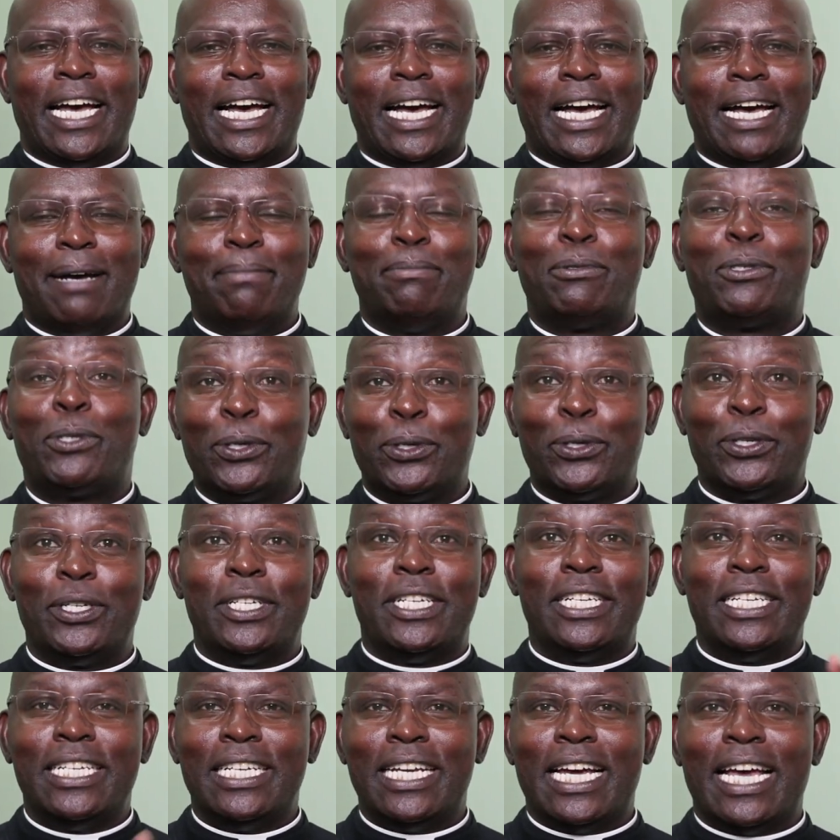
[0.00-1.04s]
I'm
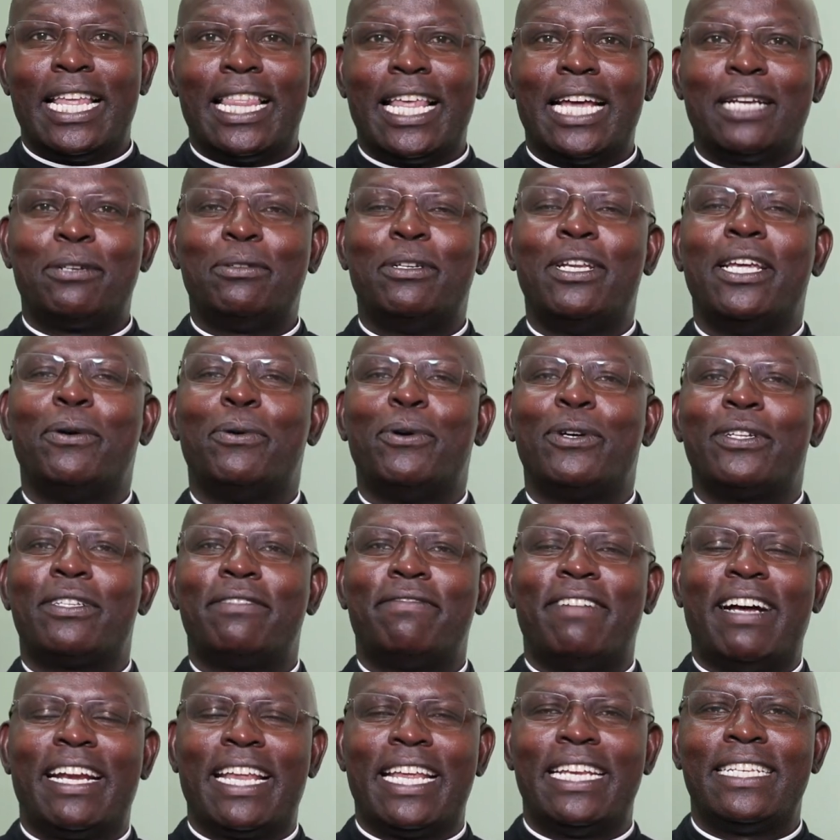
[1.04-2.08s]
told that today
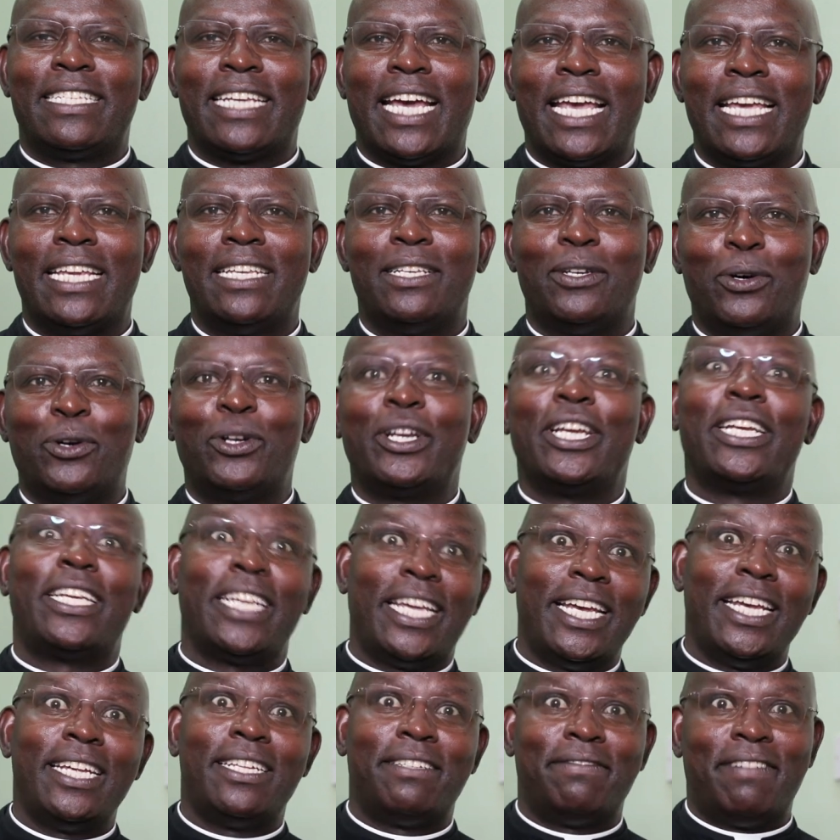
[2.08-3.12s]
was Valentine, or it
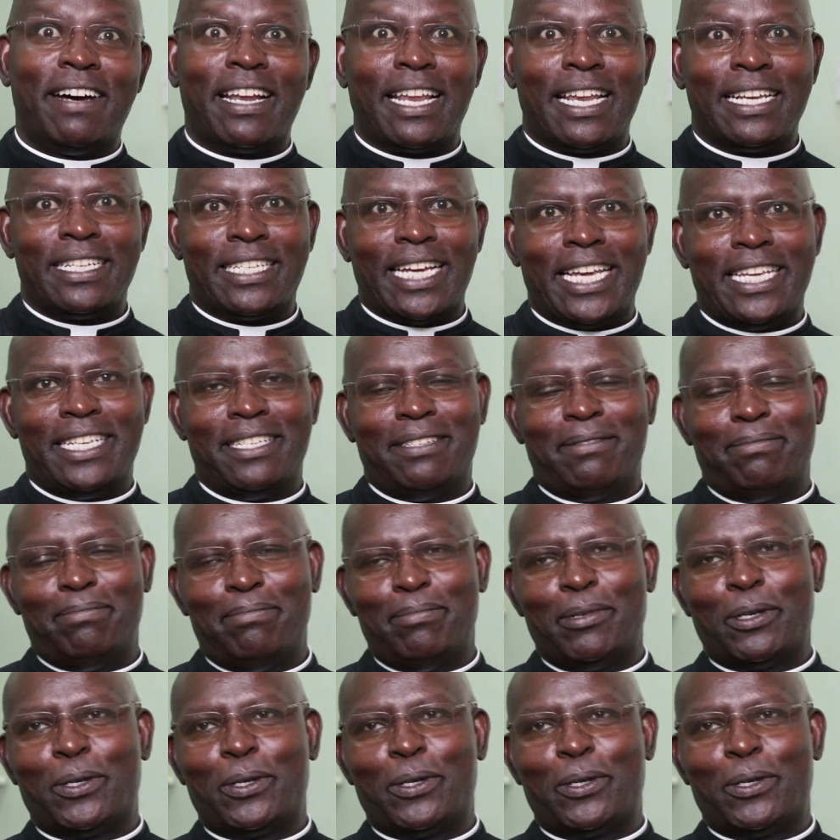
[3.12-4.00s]
is Valentine,